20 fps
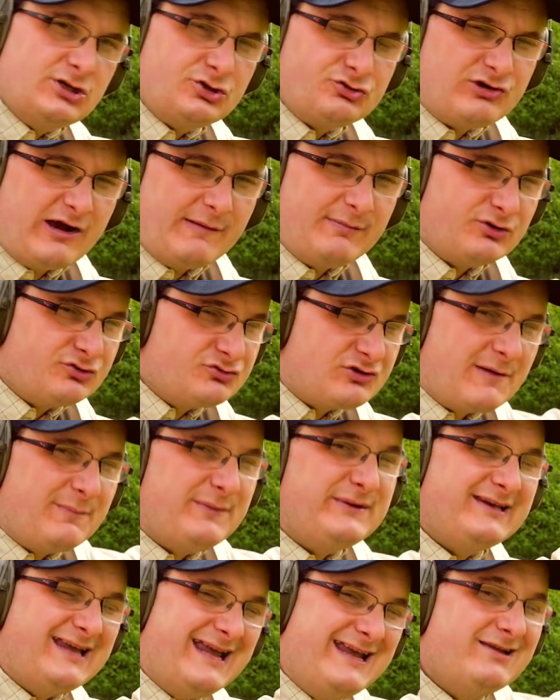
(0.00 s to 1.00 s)
the trap. The trap
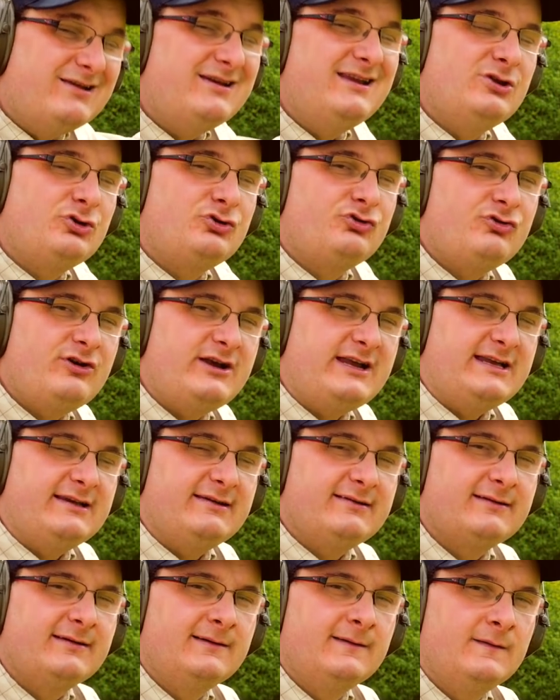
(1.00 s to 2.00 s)
is hidden in the
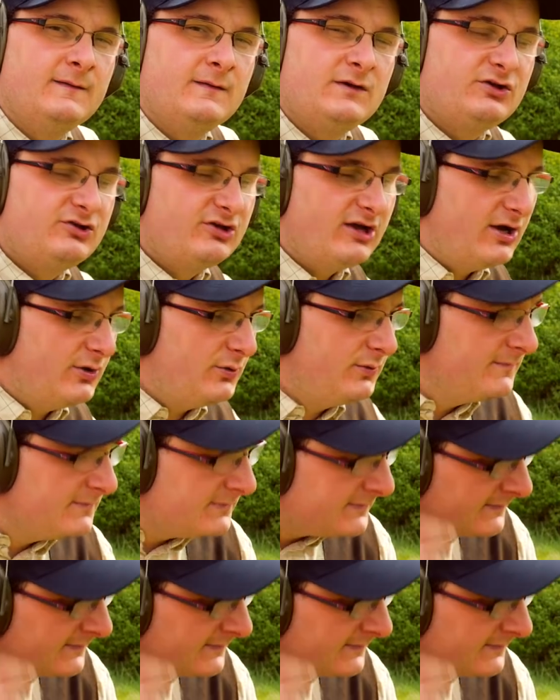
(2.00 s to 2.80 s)
trees. So